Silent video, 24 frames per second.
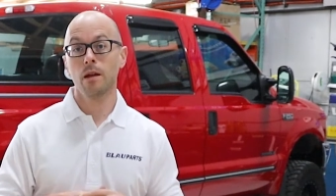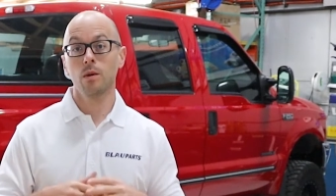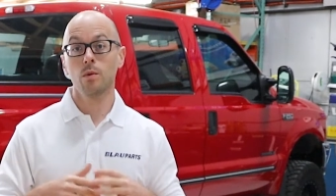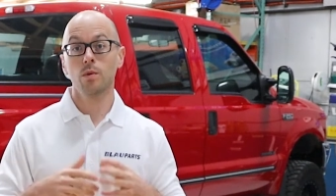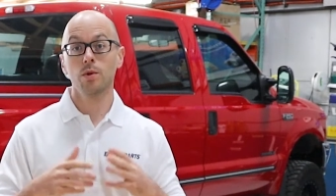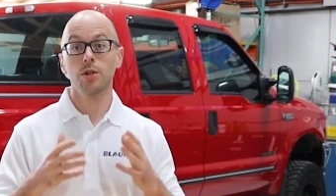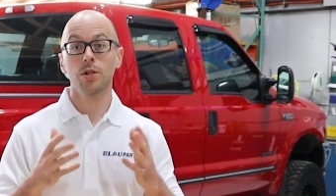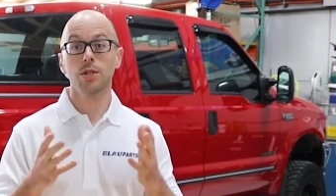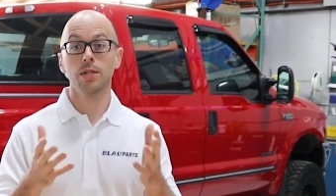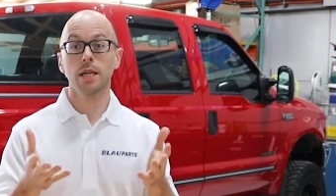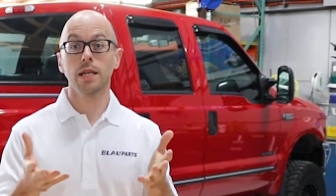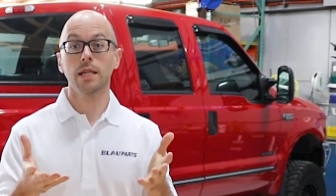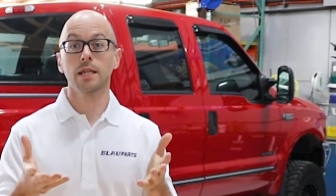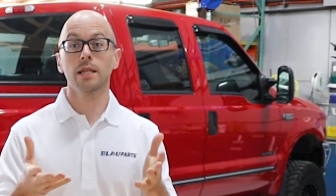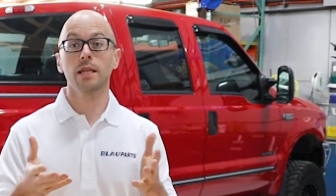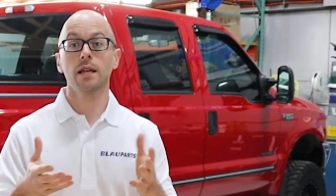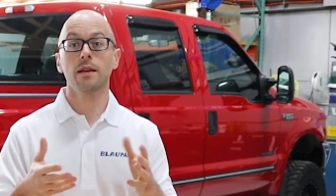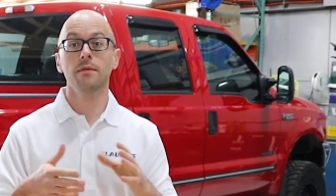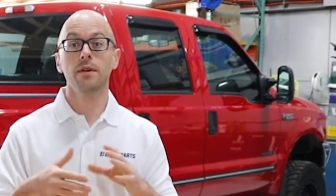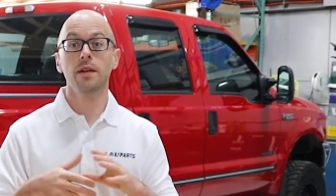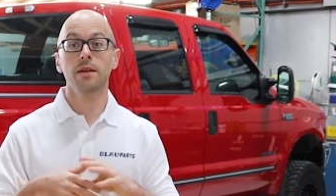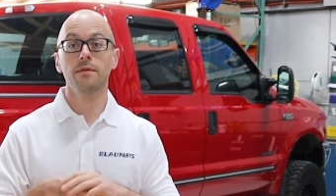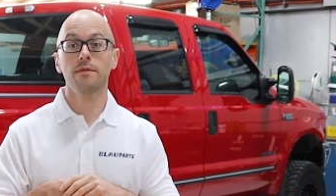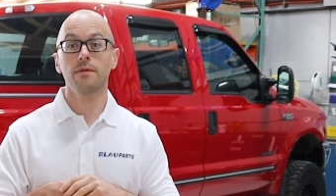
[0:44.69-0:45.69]
which is a
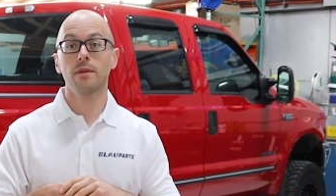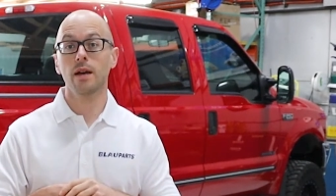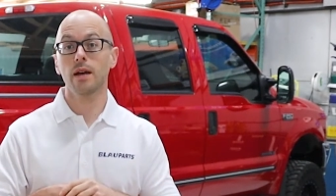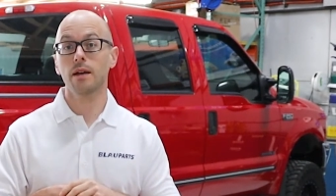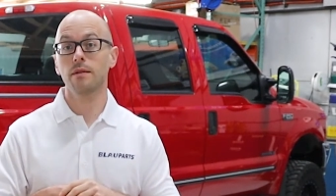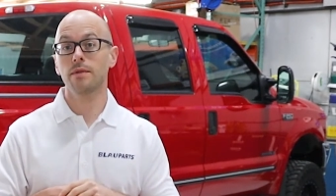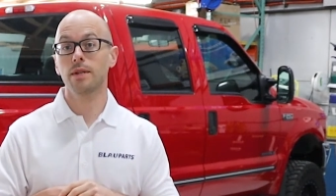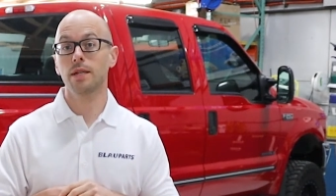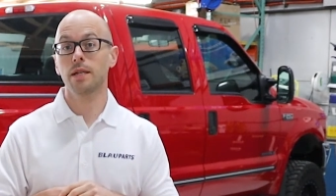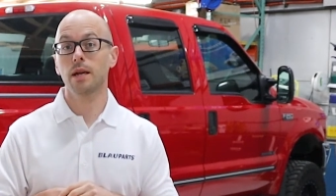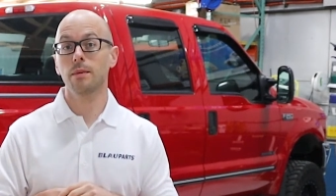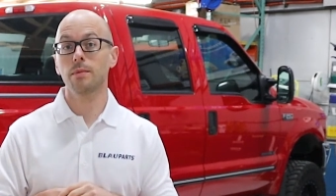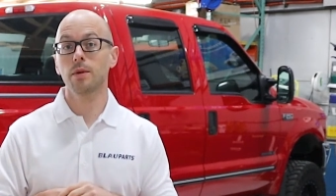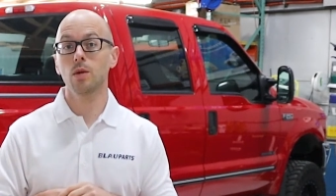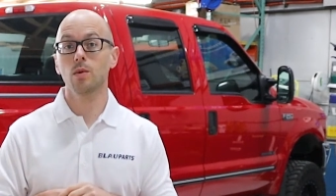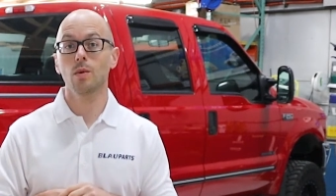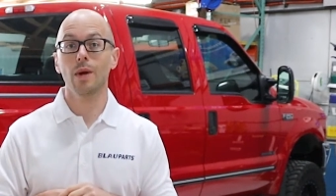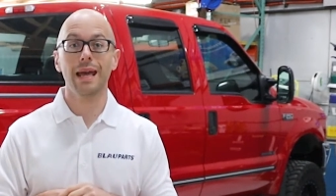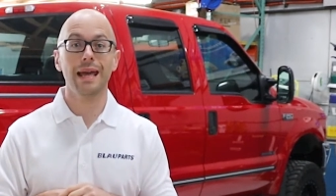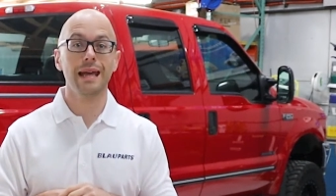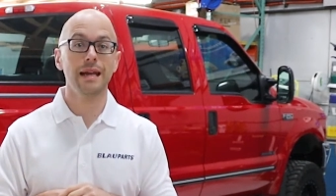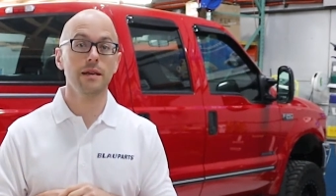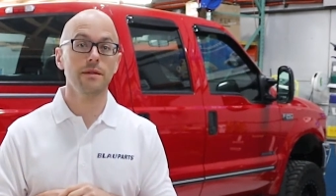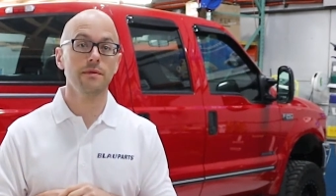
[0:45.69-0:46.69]

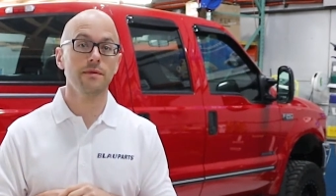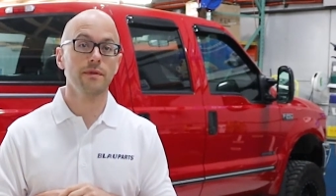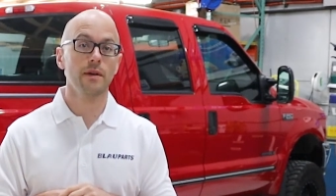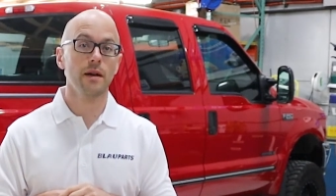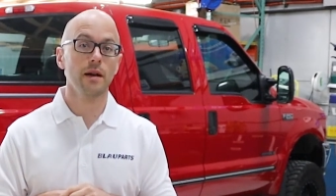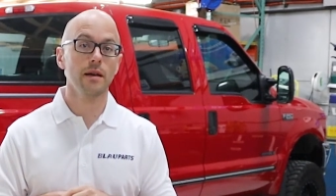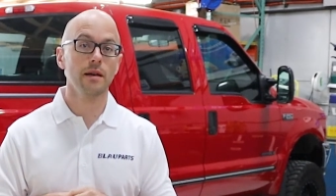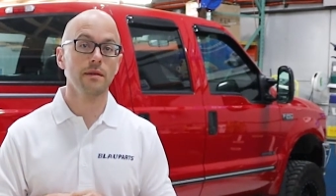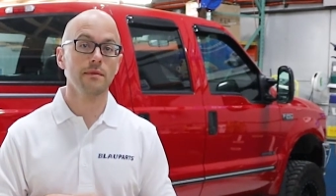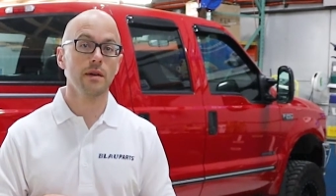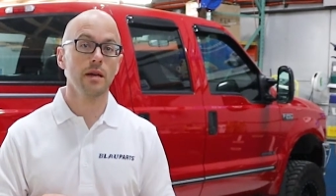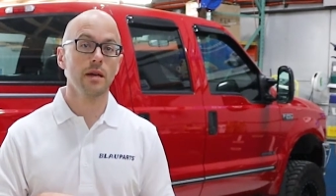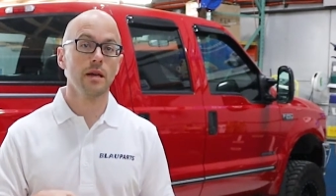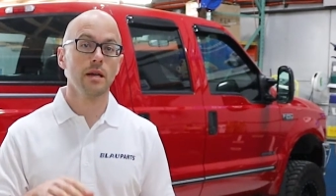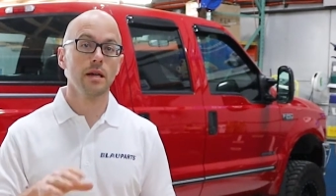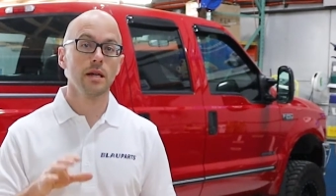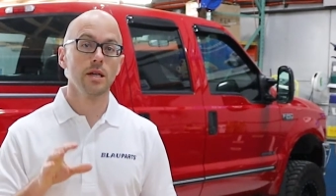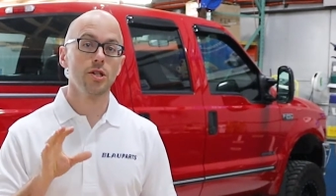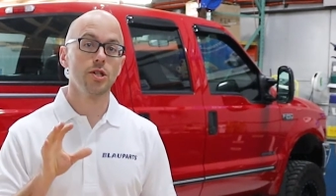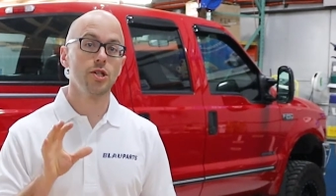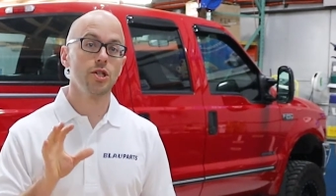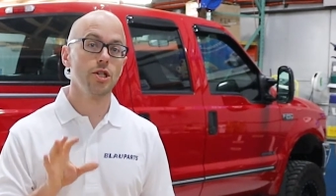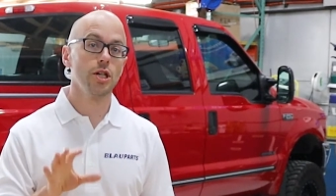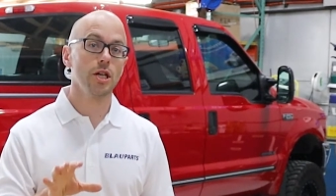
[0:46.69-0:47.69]
75W85
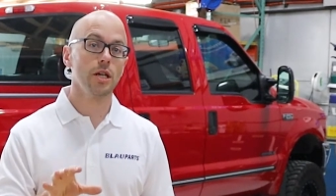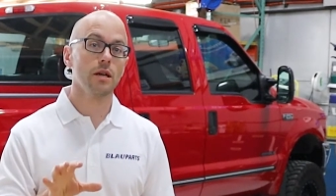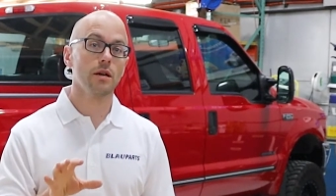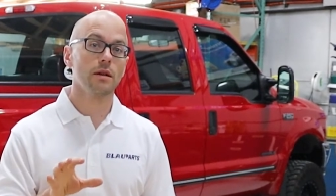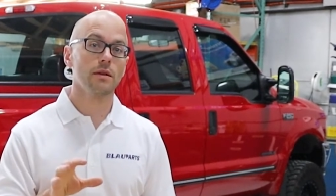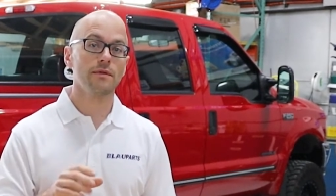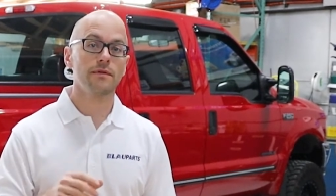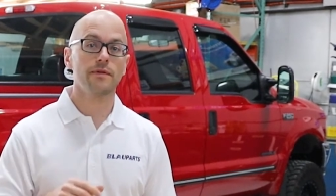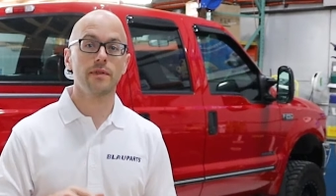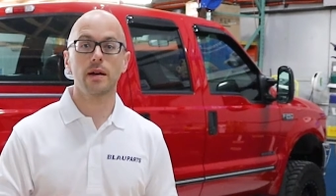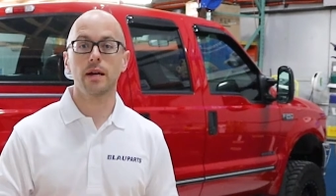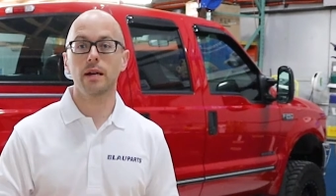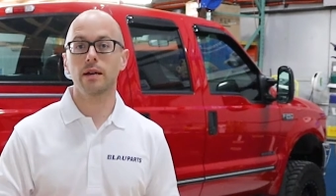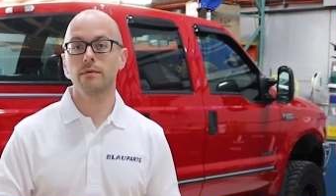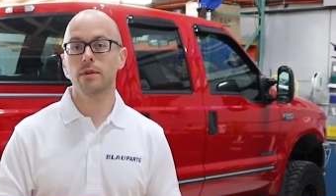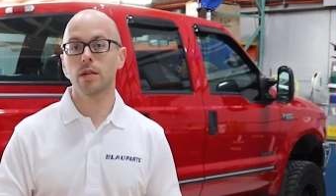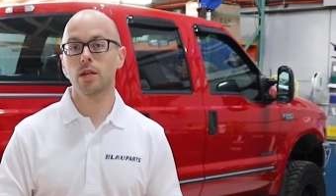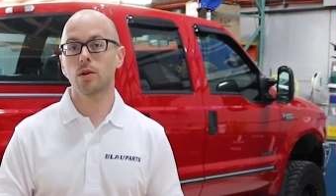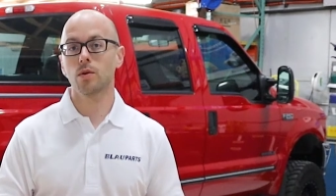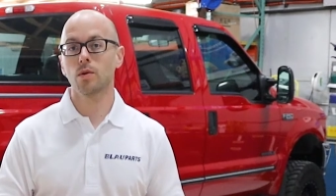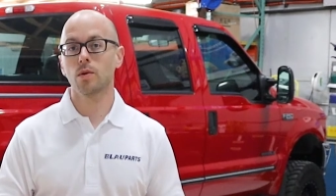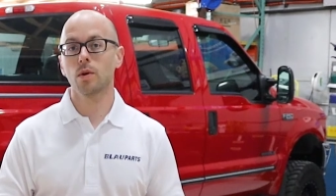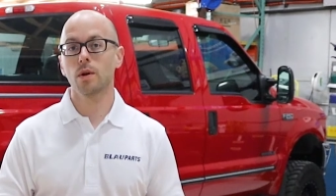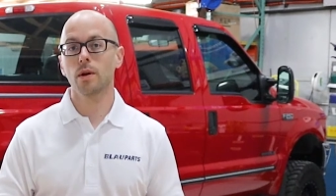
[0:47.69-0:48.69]
GL5
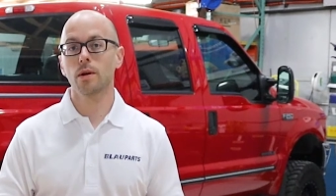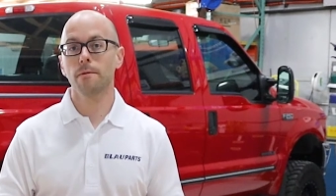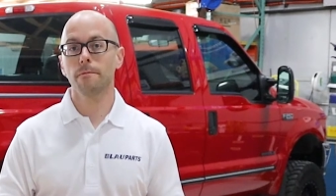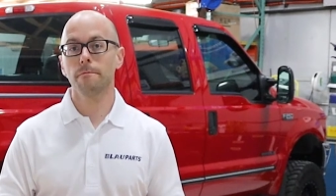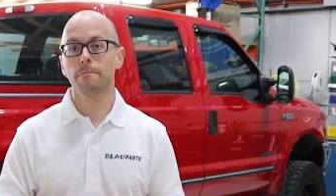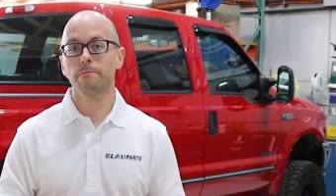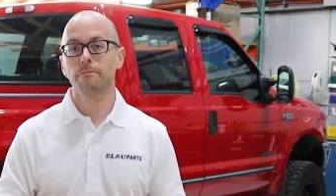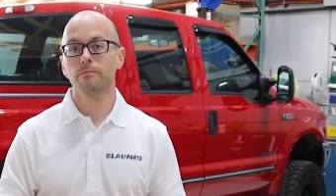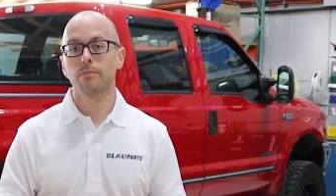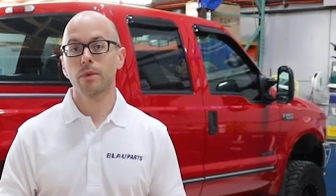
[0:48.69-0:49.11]
gear oil.